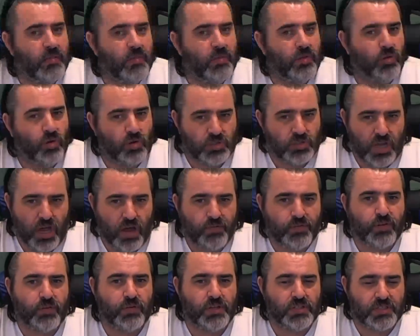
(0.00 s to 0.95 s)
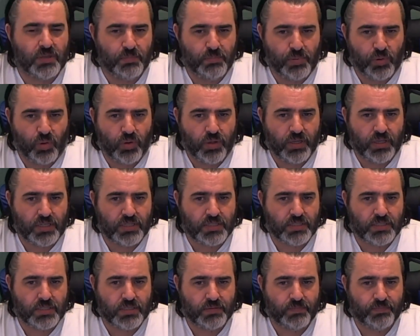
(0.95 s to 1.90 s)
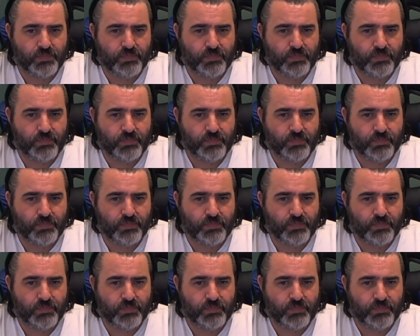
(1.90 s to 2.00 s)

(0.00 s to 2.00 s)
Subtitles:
looks after its employees.